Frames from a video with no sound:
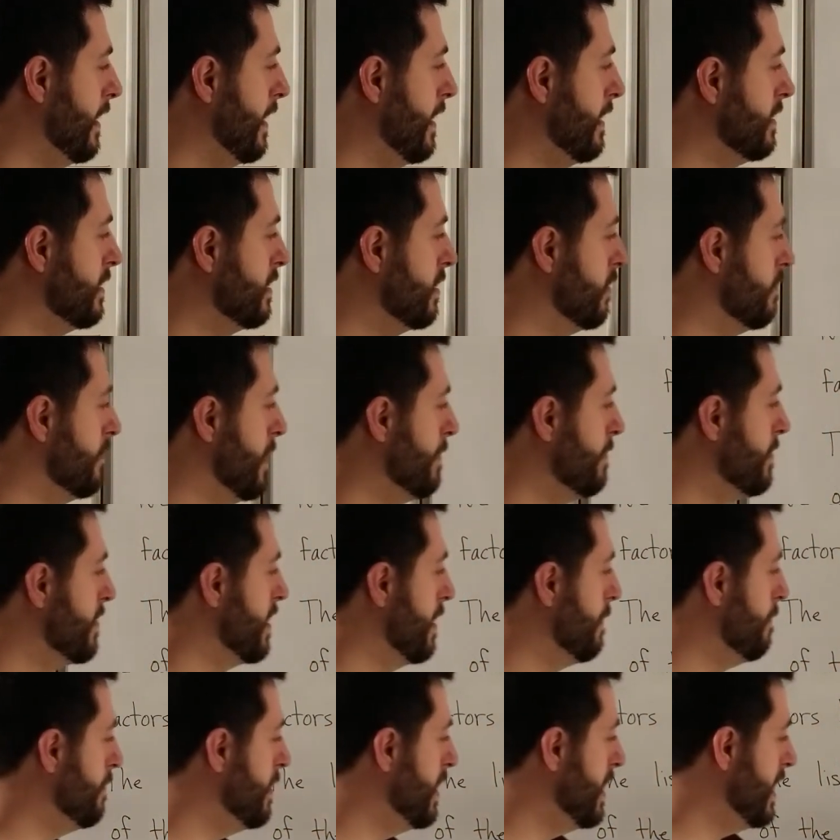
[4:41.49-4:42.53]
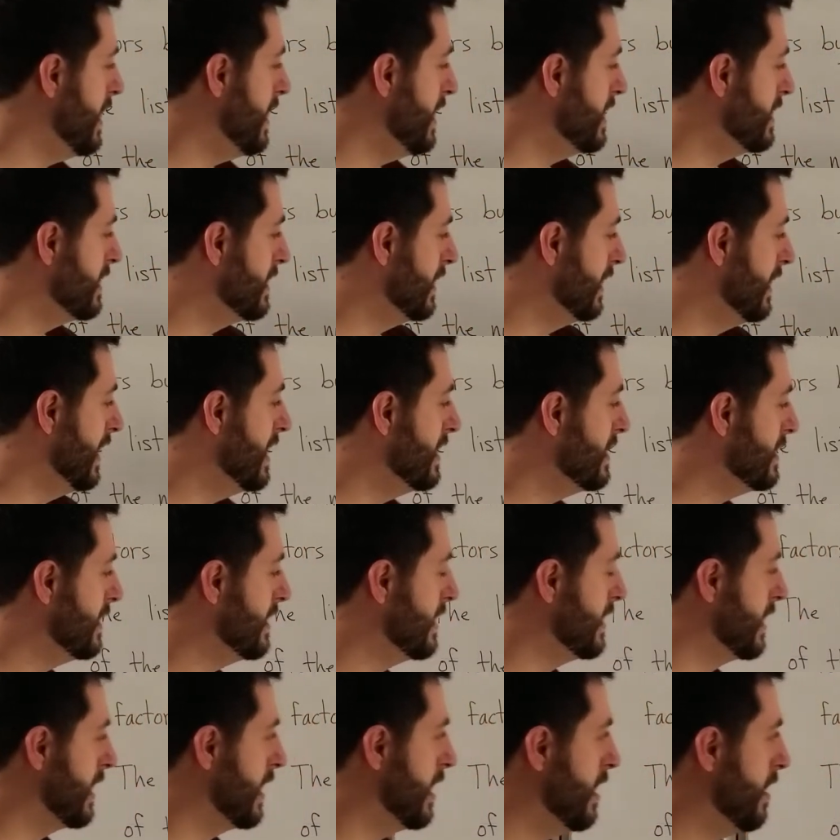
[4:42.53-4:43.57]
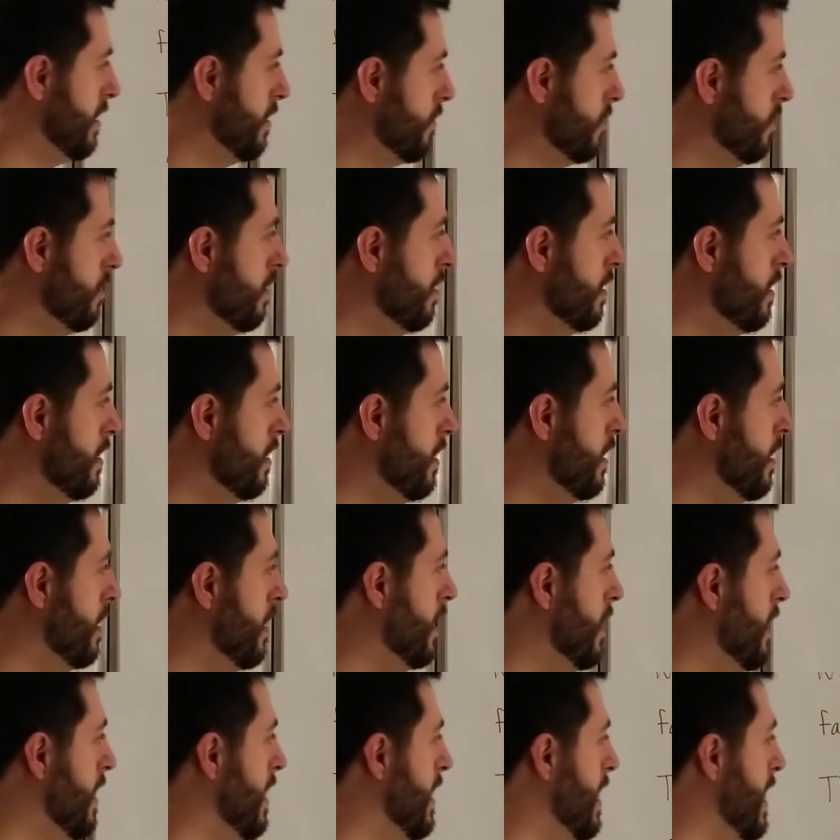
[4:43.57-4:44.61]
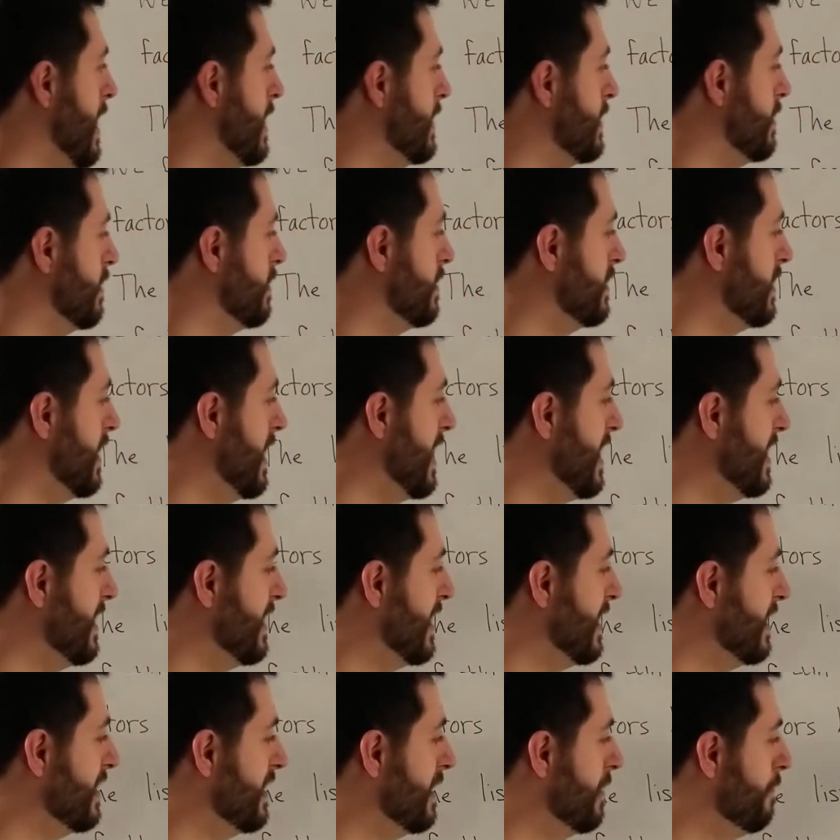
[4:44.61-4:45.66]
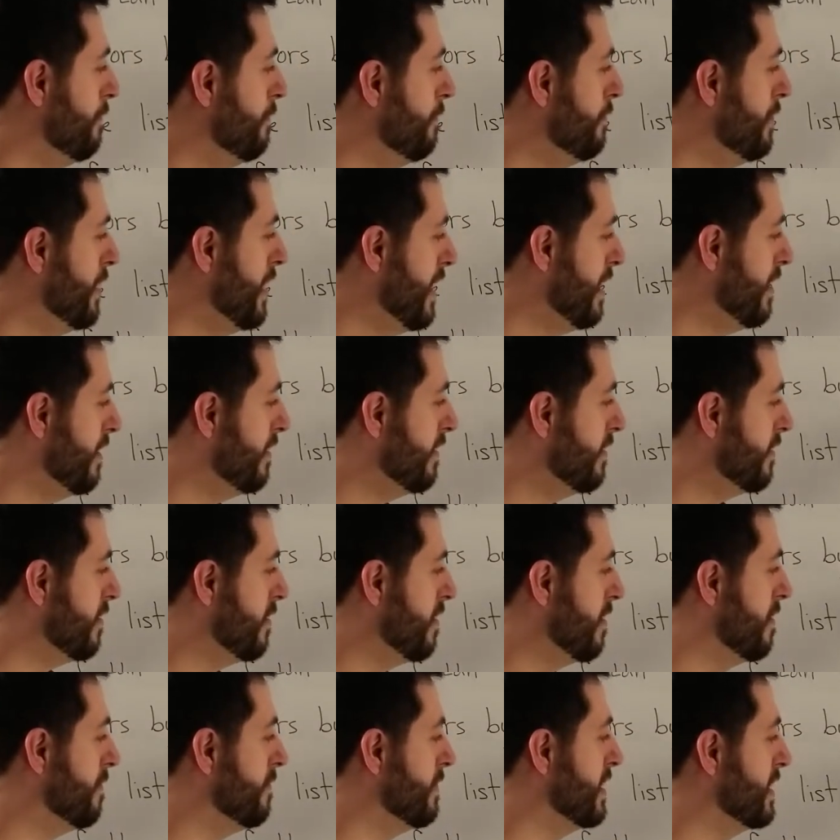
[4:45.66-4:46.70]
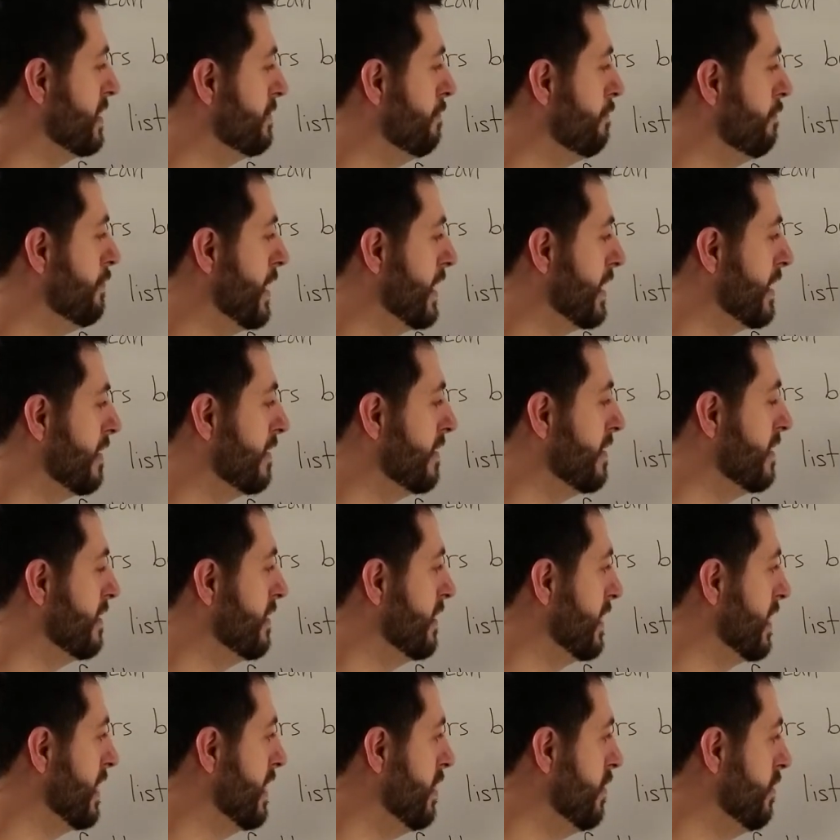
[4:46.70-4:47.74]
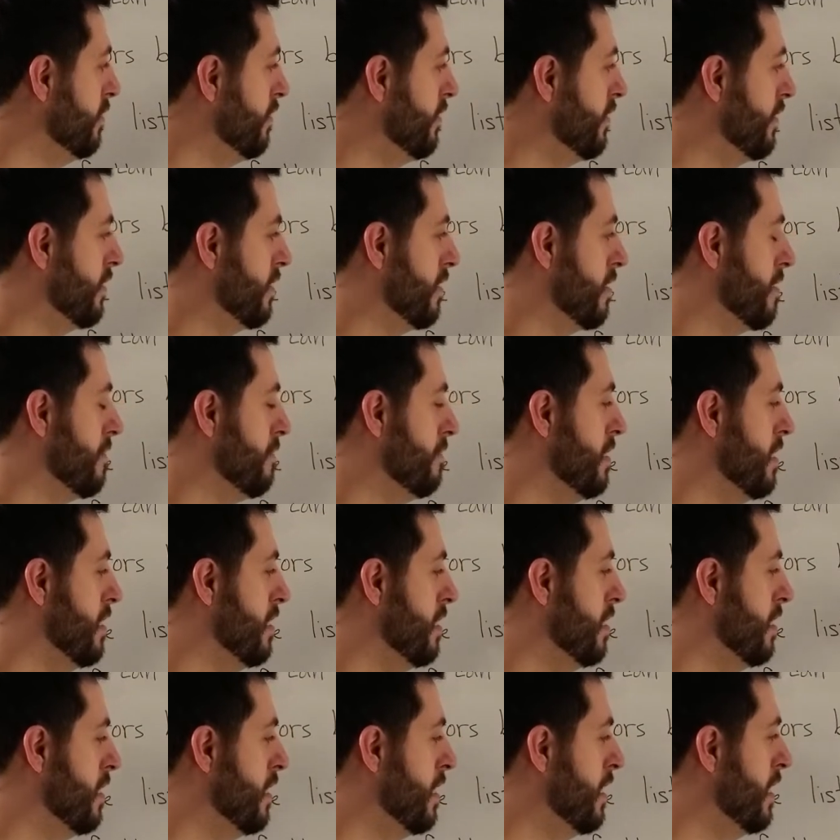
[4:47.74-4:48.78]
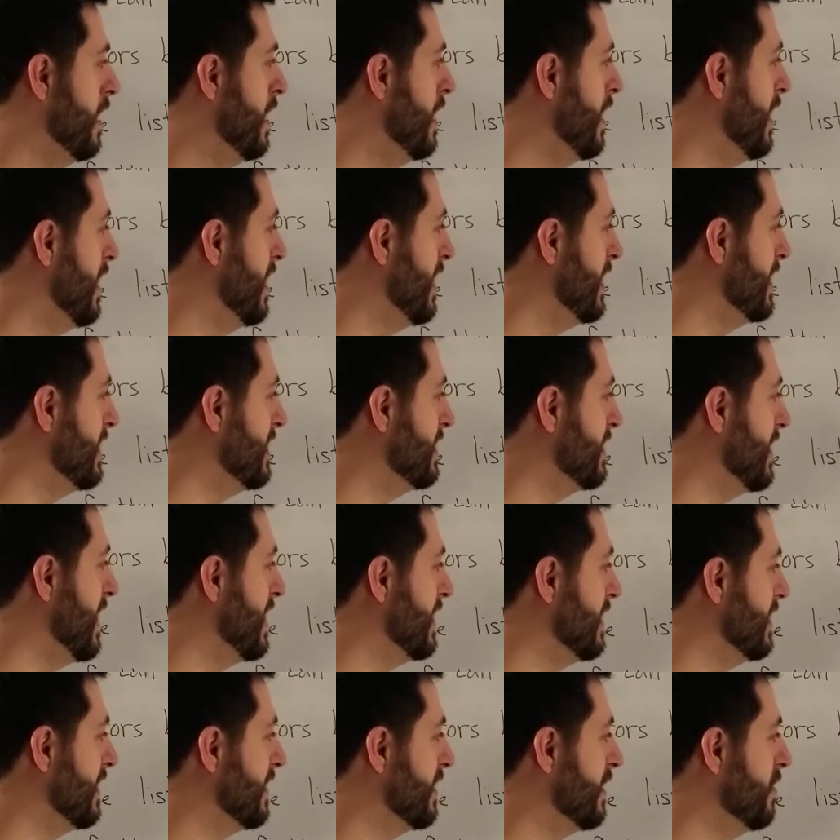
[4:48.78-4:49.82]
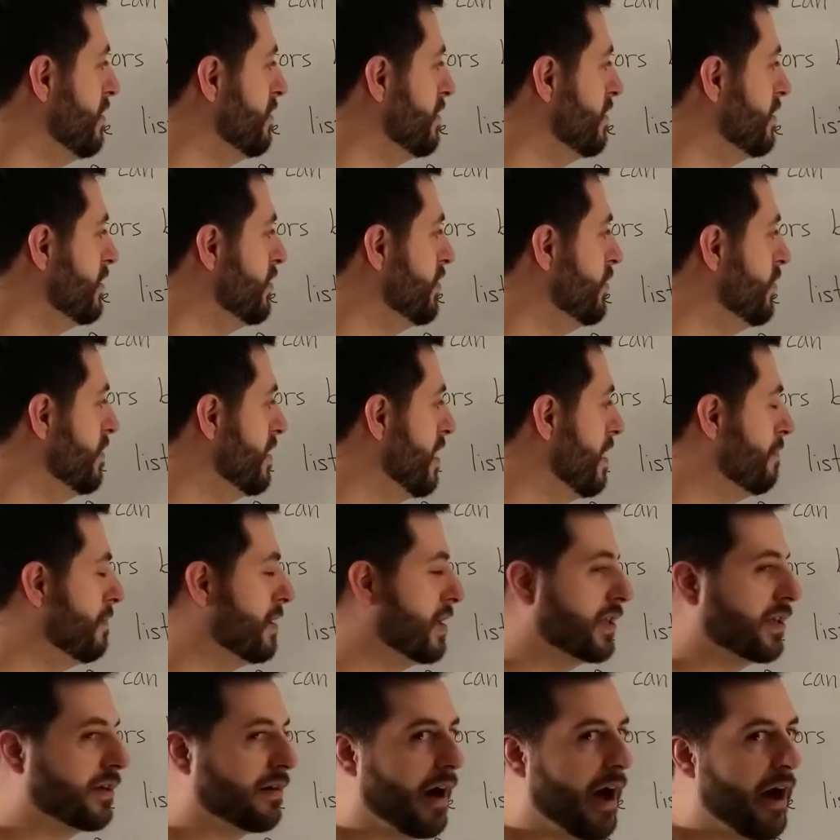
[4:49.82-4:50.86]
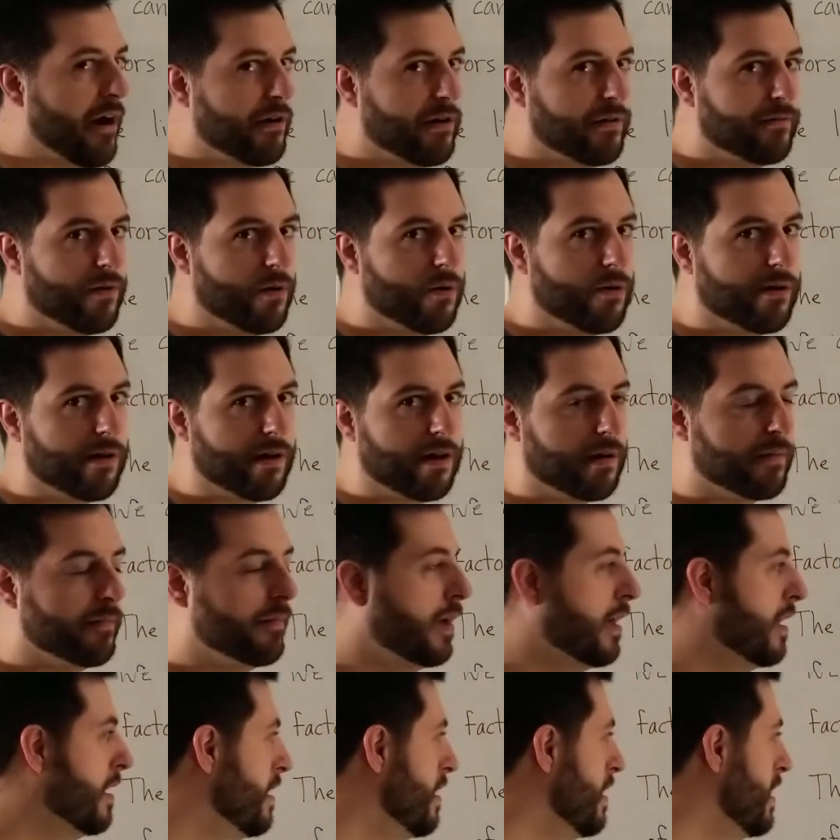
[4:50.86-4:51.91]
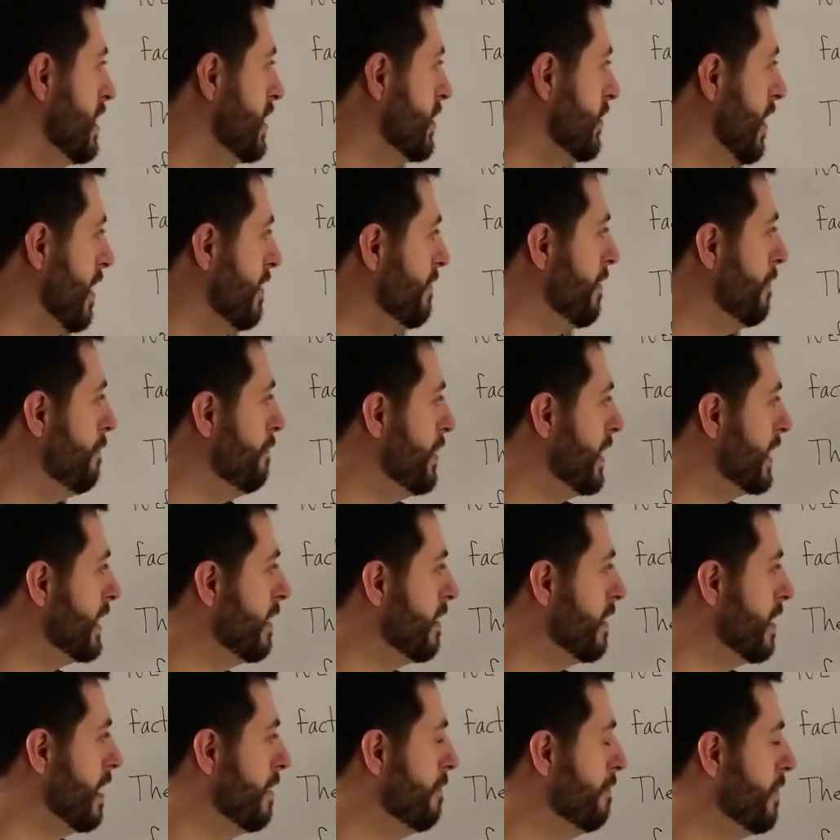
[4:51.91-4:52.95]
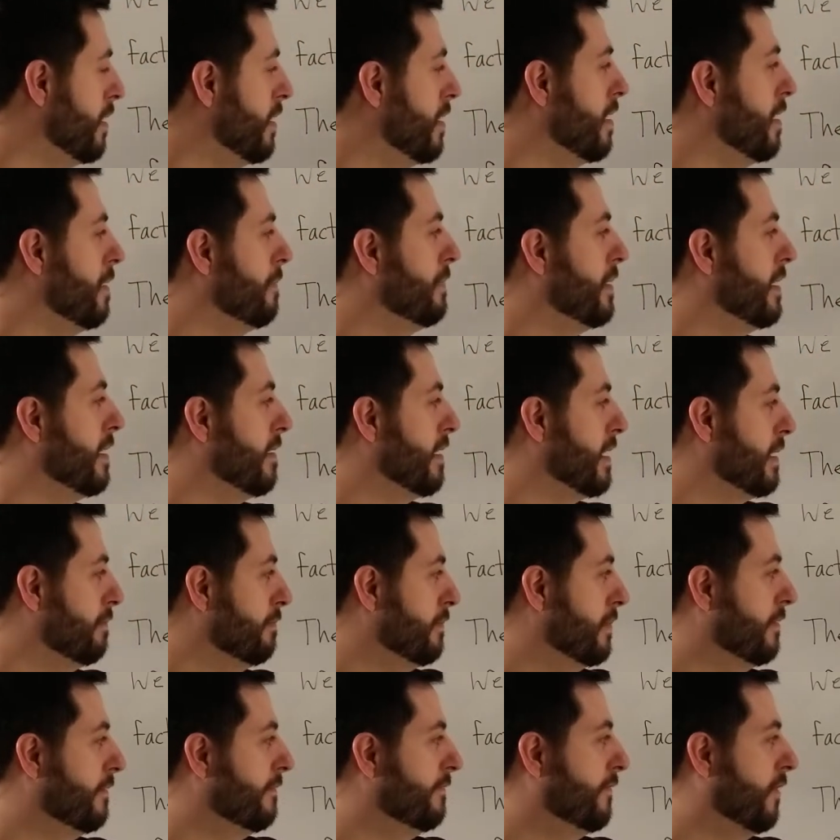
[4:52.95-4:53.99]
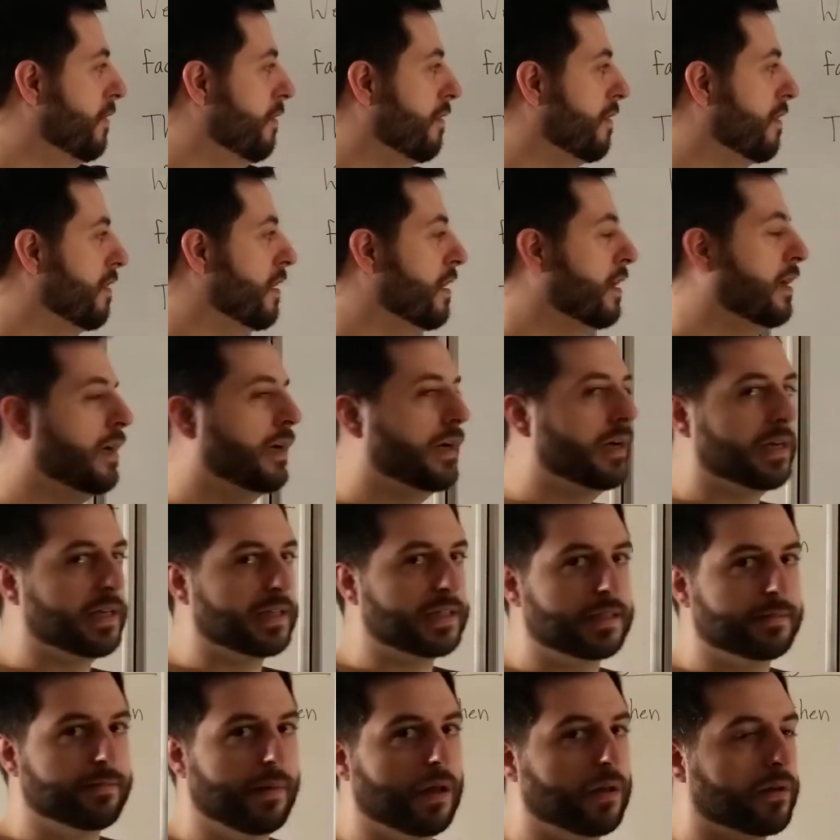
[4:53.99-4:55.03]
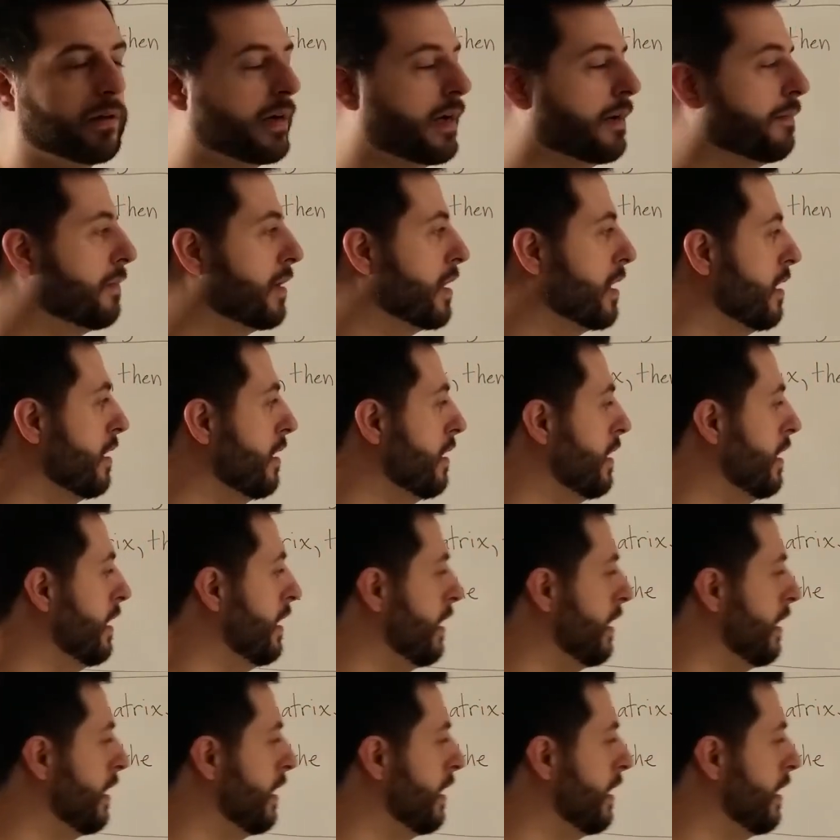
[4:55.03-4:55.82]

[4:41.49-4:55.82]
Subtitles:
Okay, so remember that p is less than q, and so saying that the pth term is bigger than the qth term is saying that those two numbers are out of order. So I have a bigger number appearing before a smaller number.